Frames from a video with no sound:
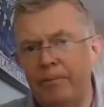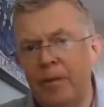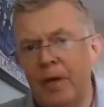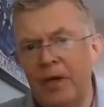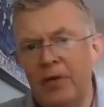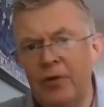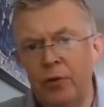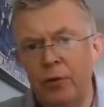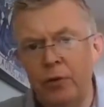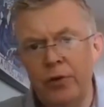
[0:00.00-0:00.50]

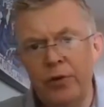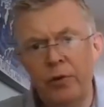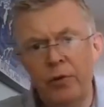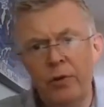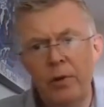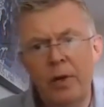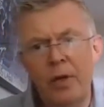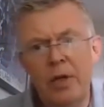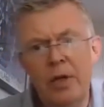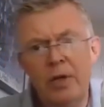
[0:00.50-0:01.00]
it's
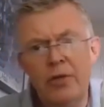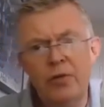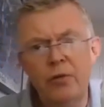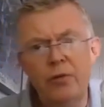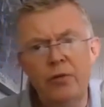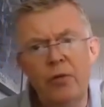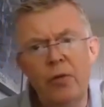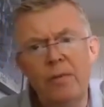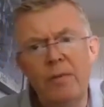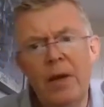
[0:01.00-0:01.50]
also
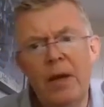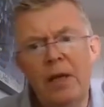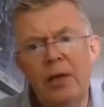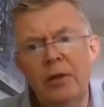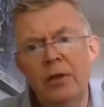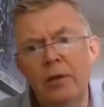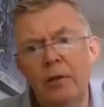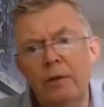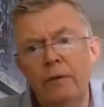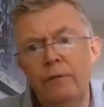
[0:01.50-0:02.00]
a
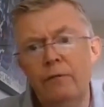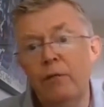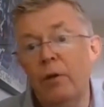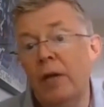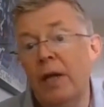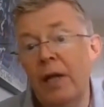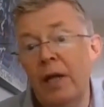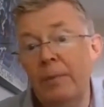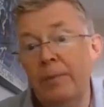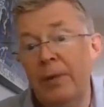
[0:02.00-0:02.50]
mark of
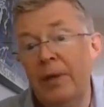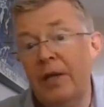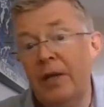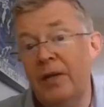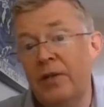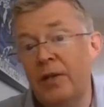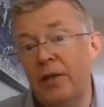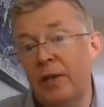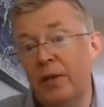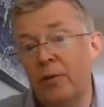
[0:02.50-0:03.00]

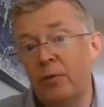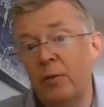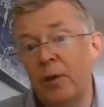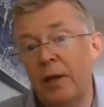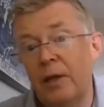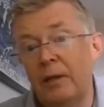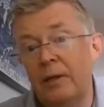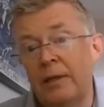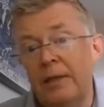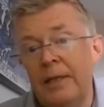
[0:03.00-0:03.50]
reliability as
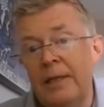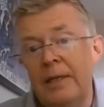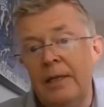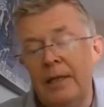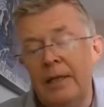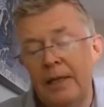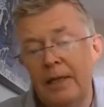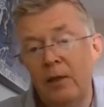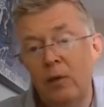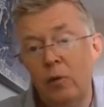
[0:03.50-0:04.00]
well,
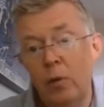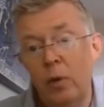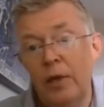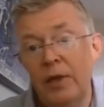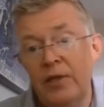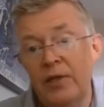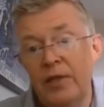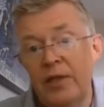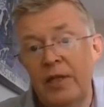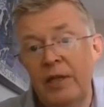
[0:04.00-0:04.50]
and
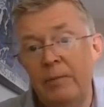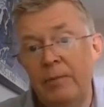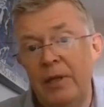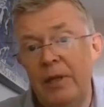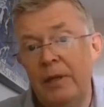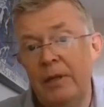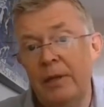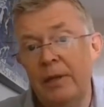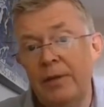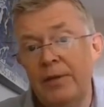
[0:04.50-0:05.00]
quality,
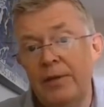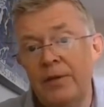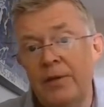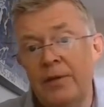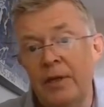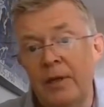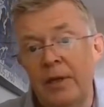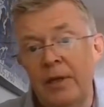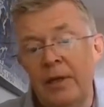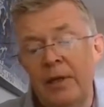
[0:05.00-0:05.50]
because
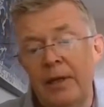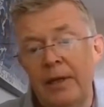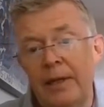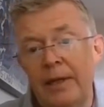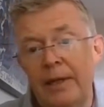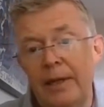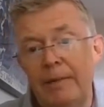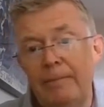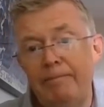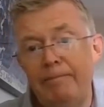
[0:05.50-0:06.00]

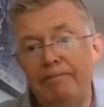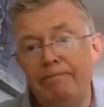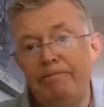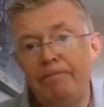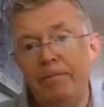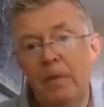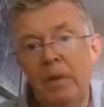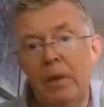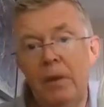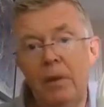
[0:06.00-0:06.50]

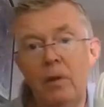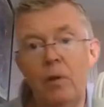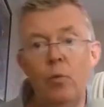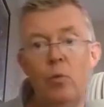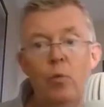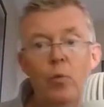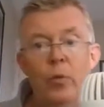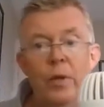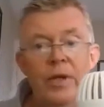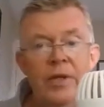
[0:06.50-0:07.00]

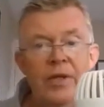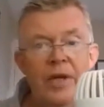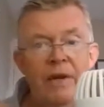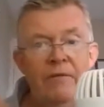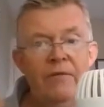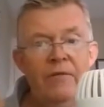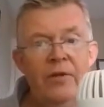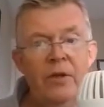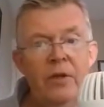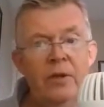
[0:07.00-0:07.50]
we
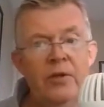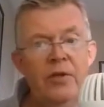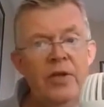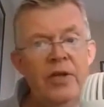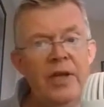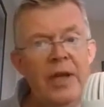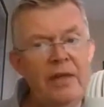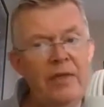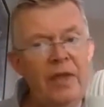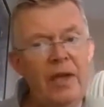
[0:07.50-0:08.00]
have to
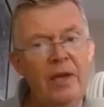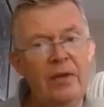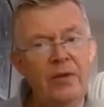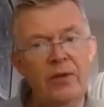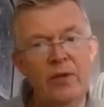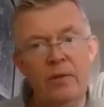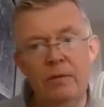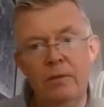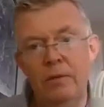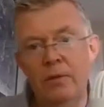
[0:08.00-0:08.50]
get
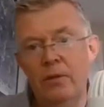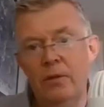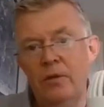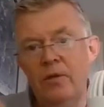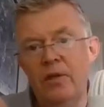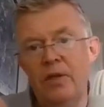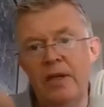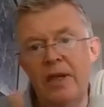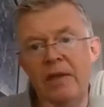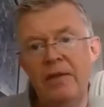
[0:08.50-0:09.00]

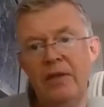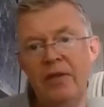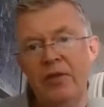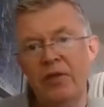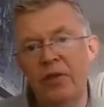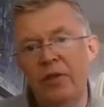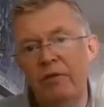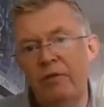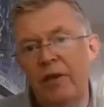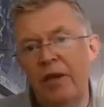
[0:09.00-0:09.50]
this
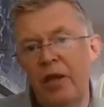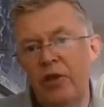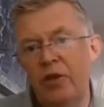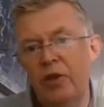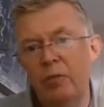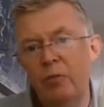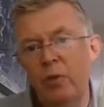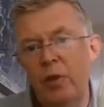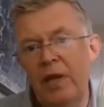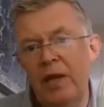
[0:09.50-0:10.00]

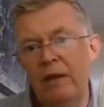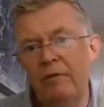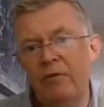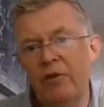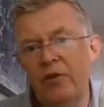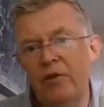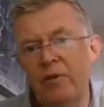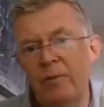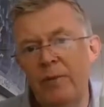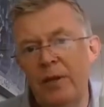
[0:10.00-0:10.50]
certification, we have
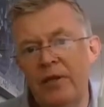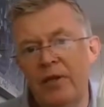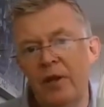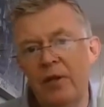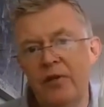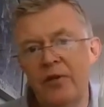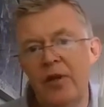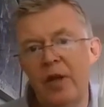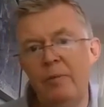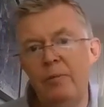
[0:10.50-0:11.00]
to submit
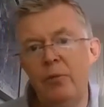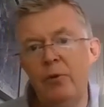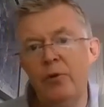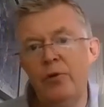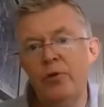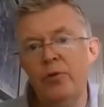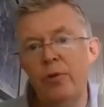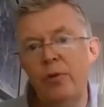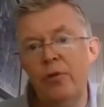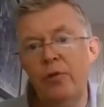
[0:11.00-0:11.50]
our
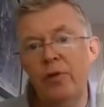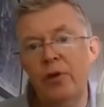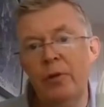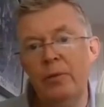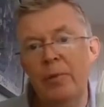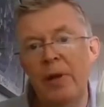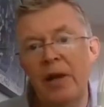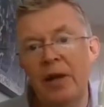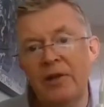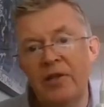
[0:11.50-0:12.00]
samples to a
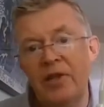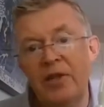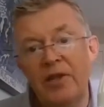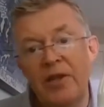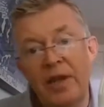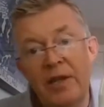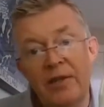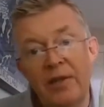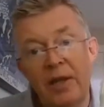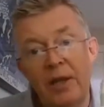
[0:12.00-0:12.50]
third-party
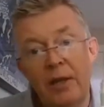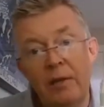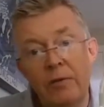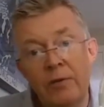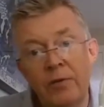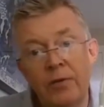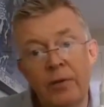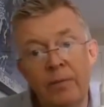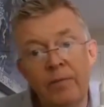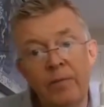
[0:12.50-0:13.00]
test
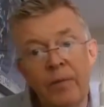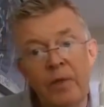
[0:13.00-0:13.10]
house.